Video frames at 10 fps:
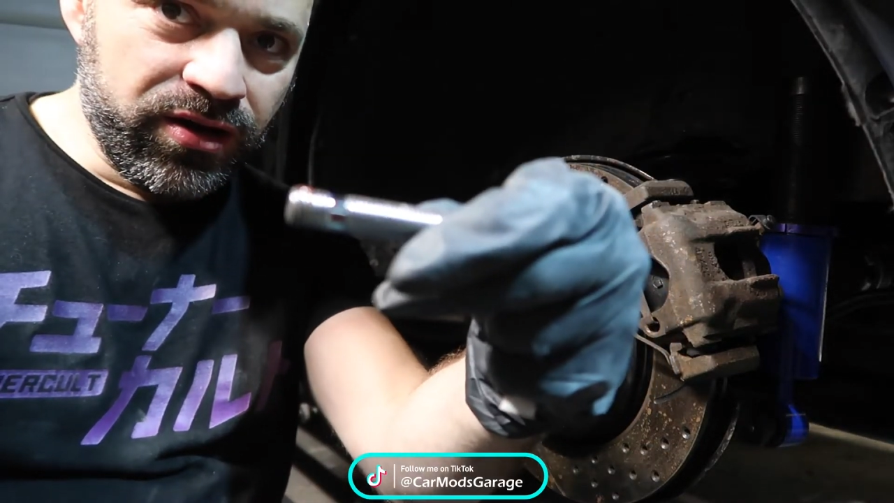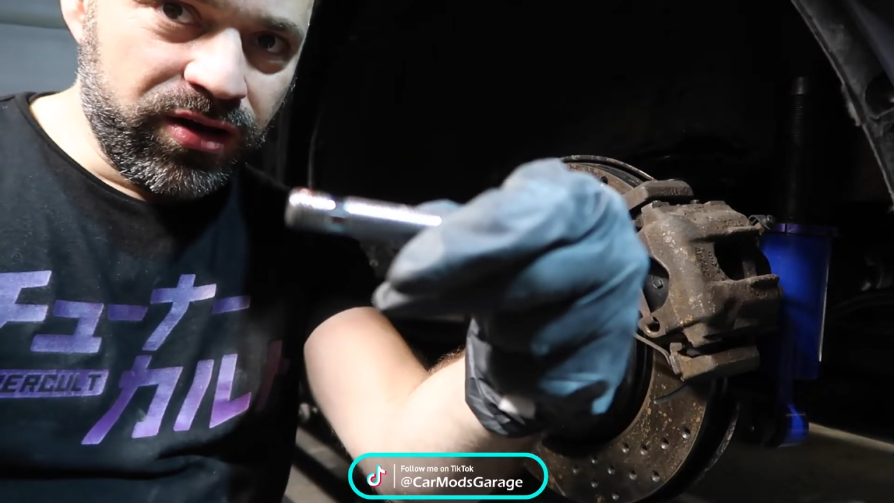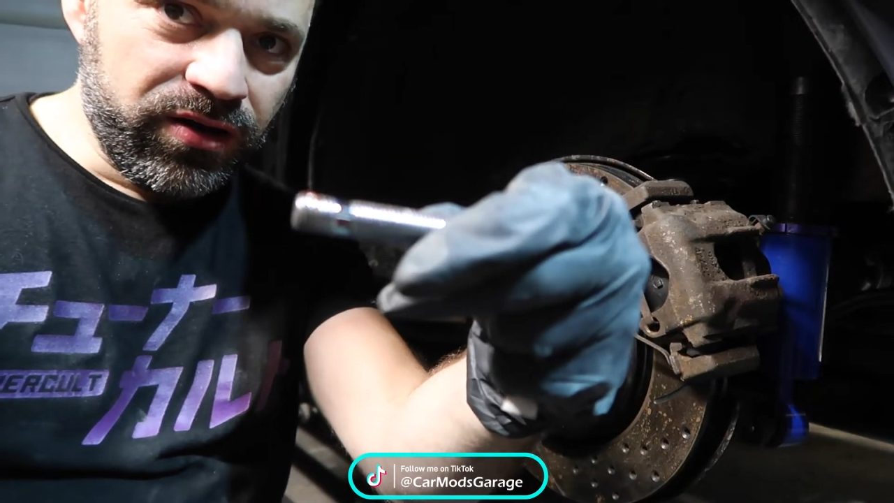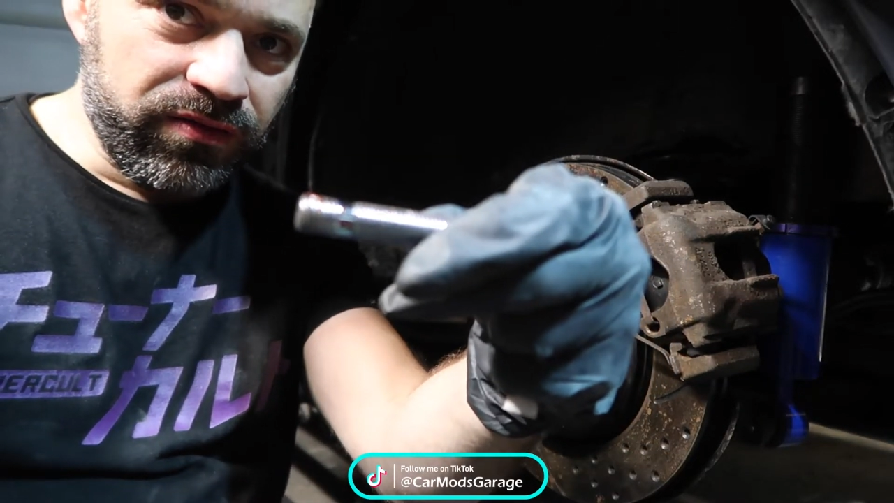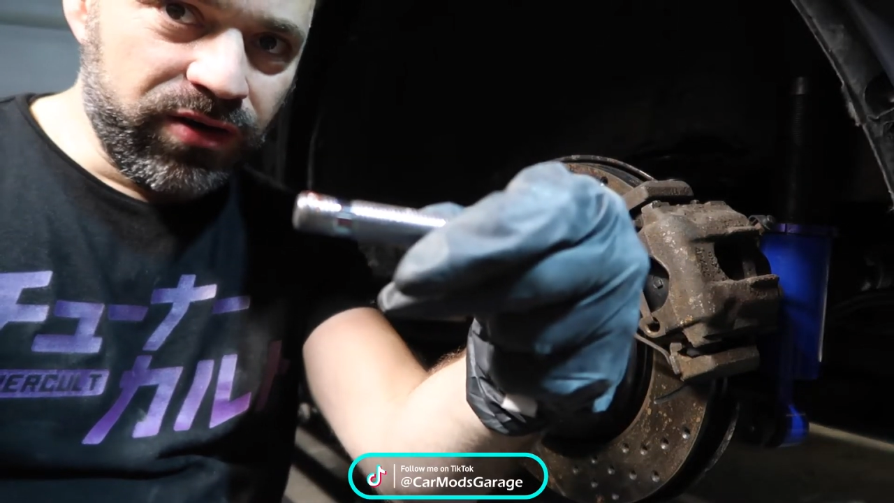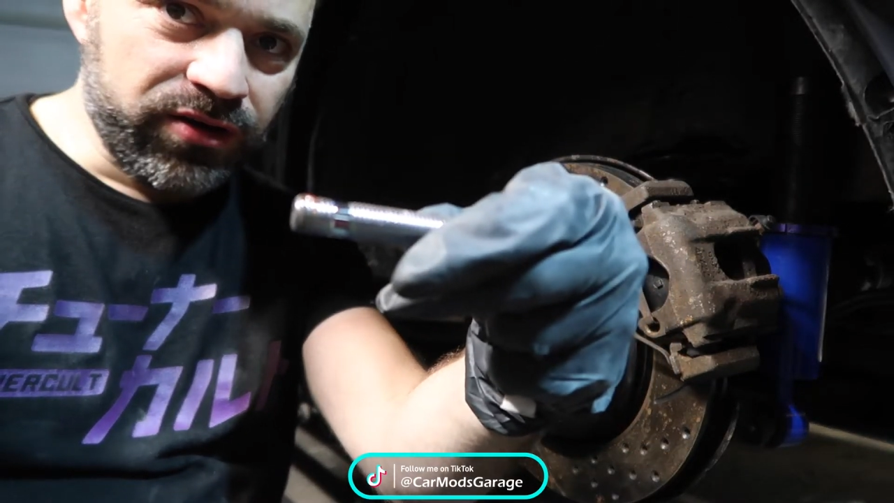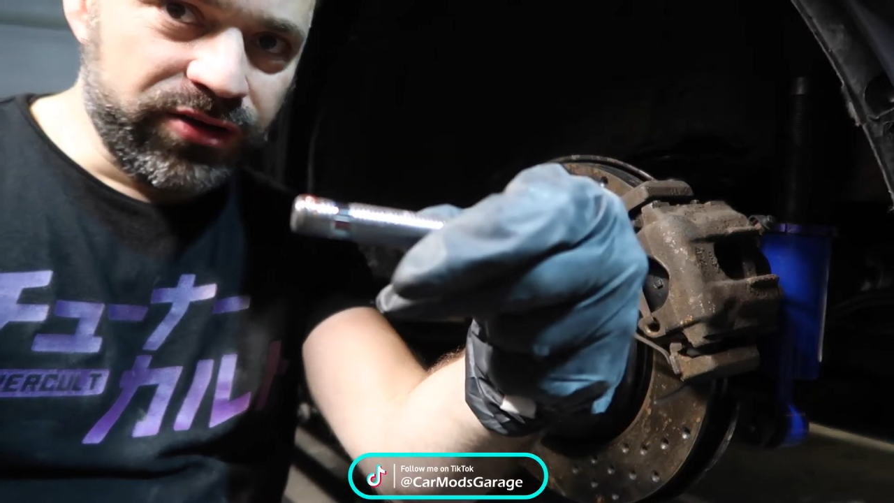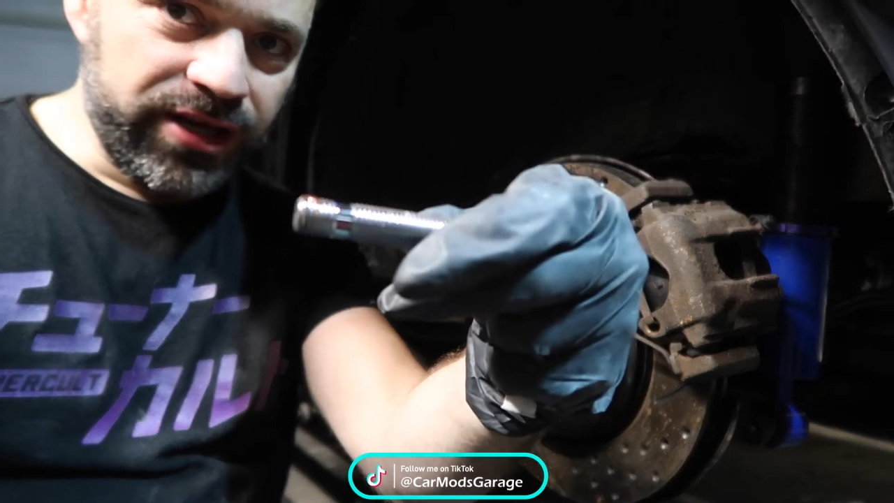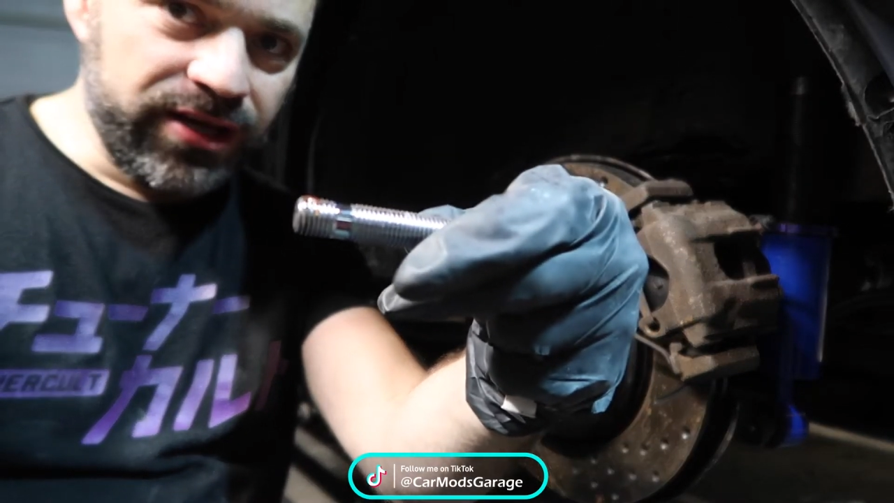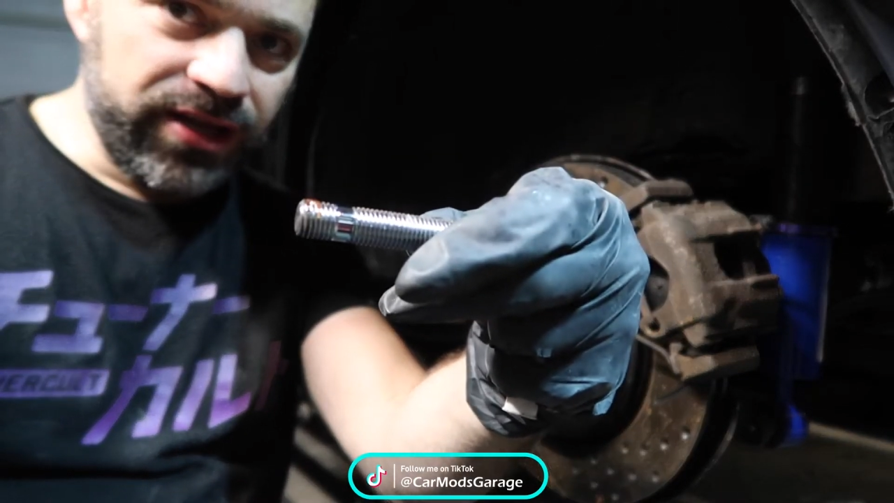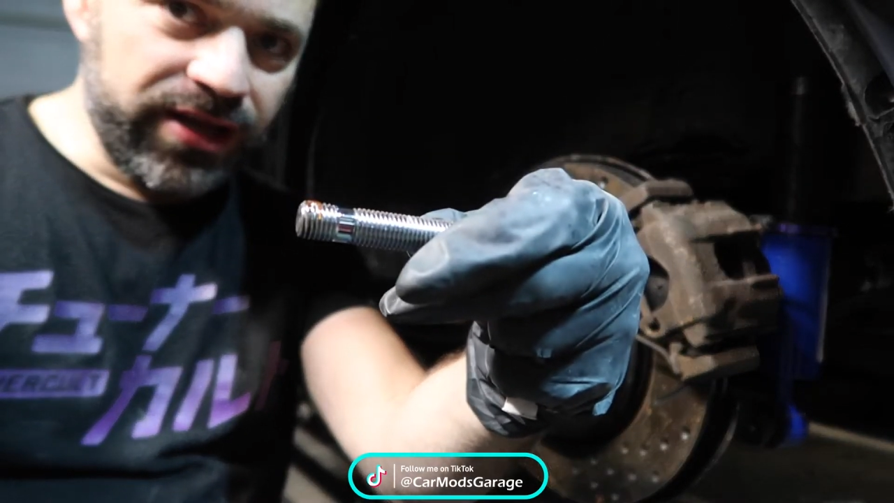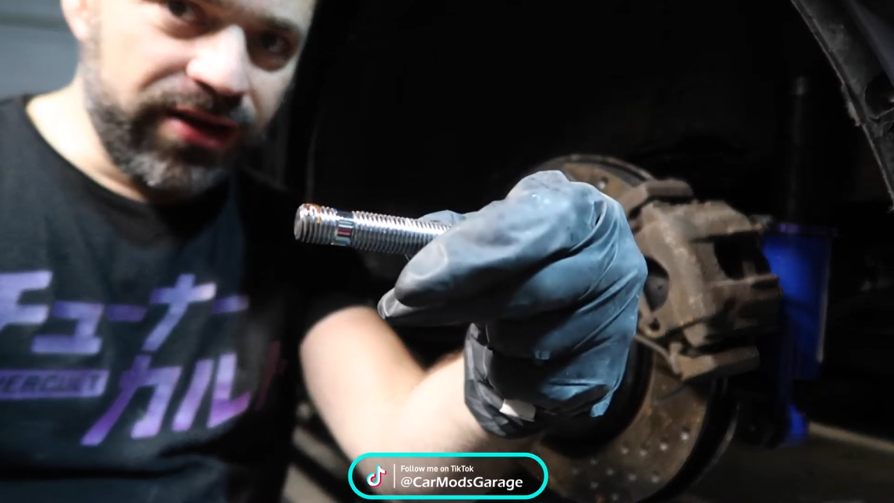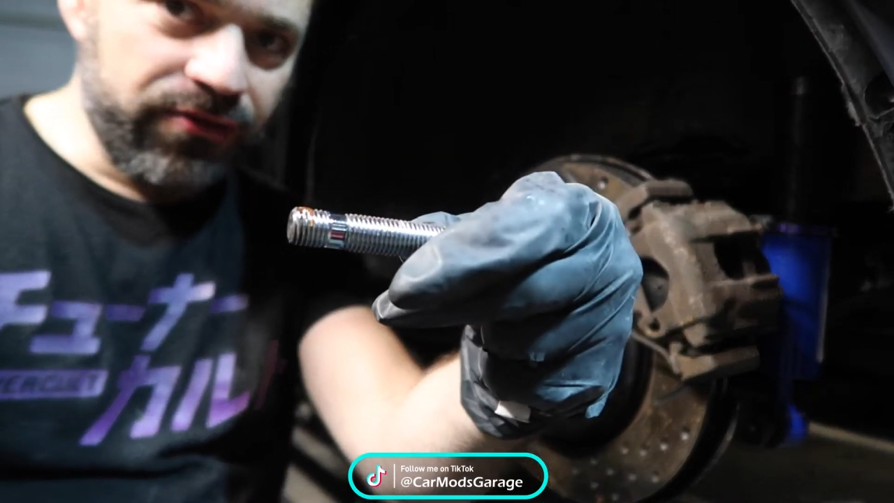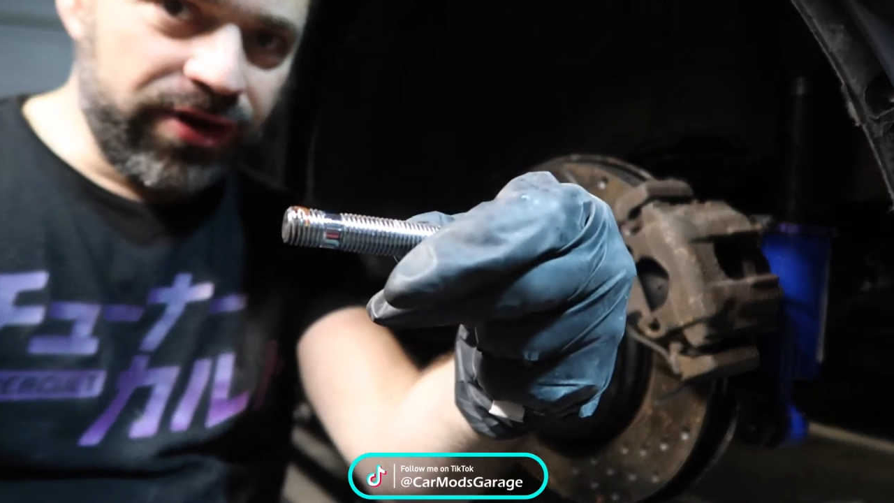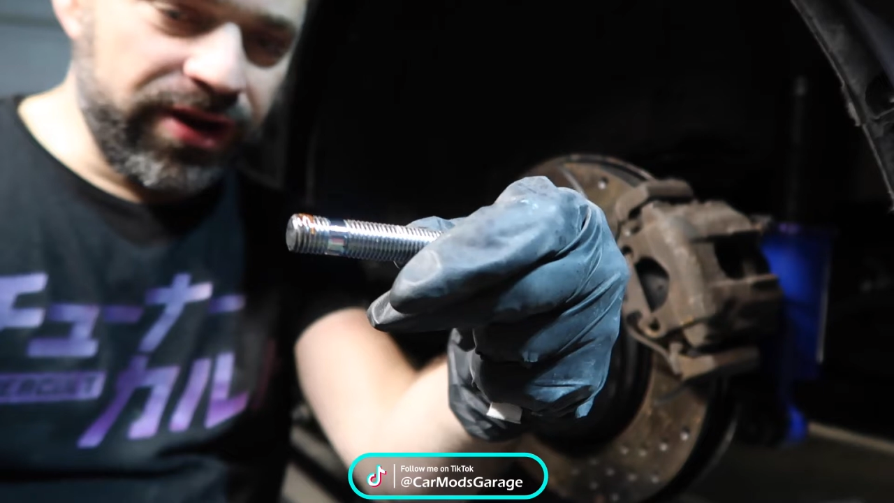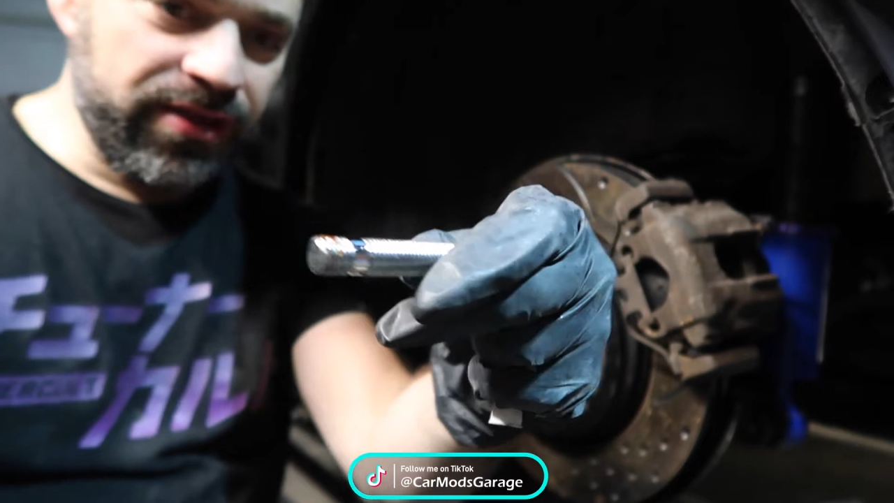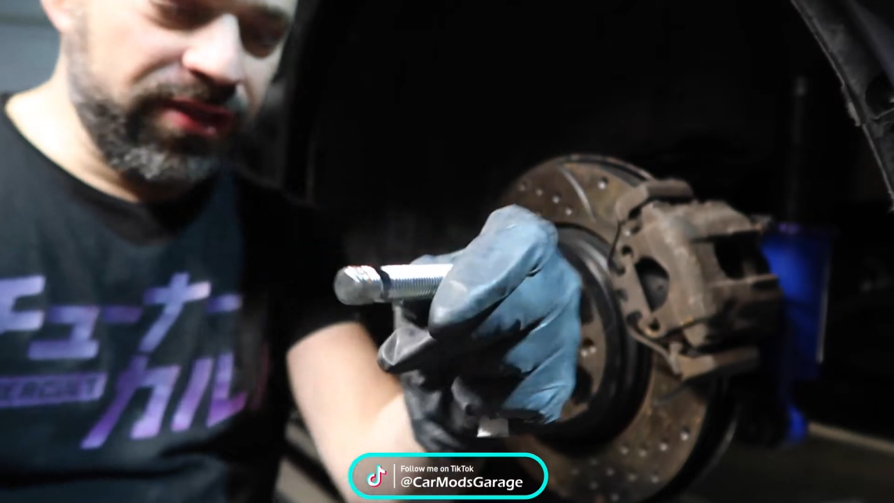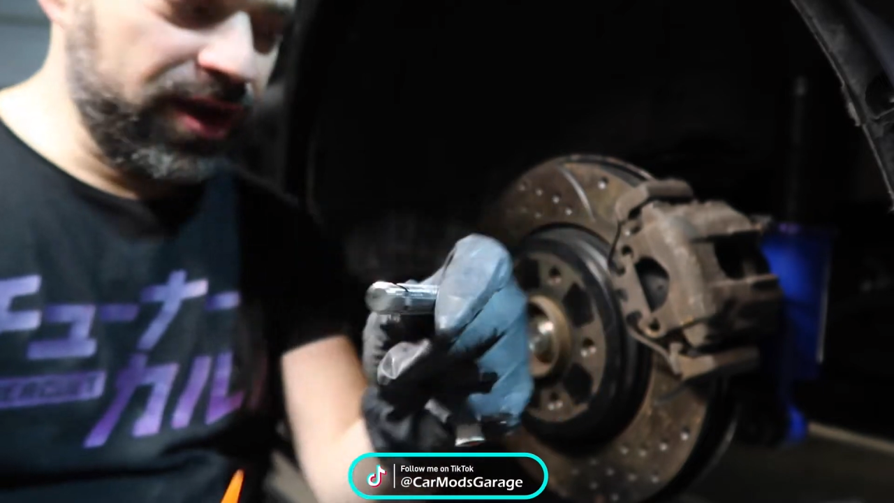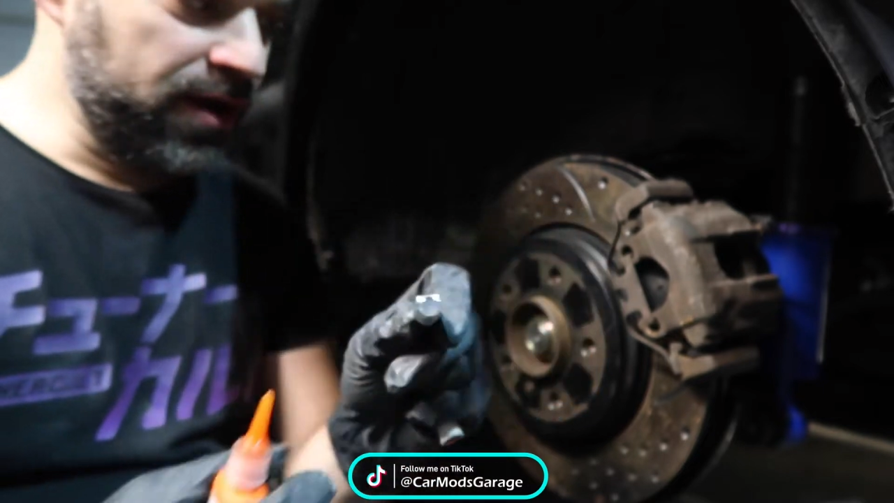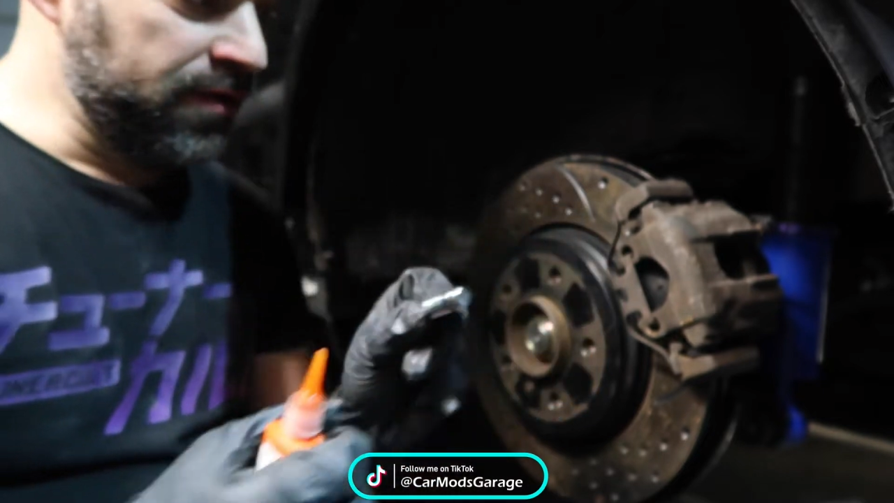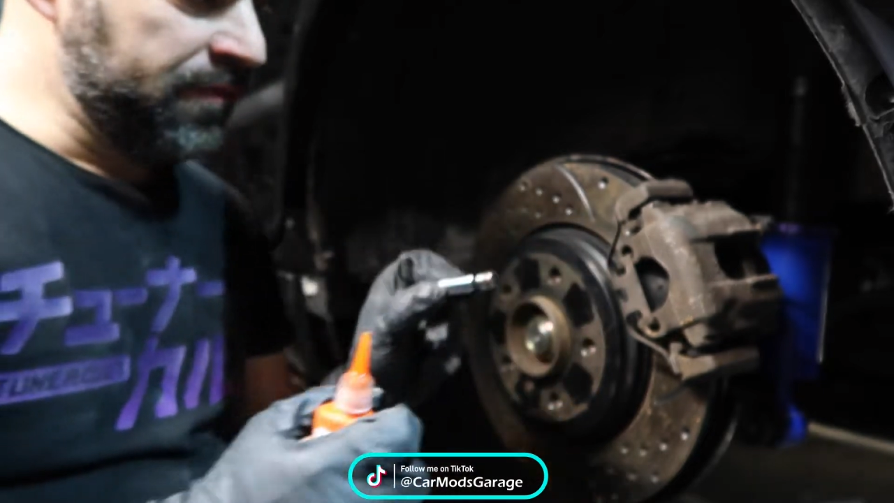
of Loctite, line it right in there,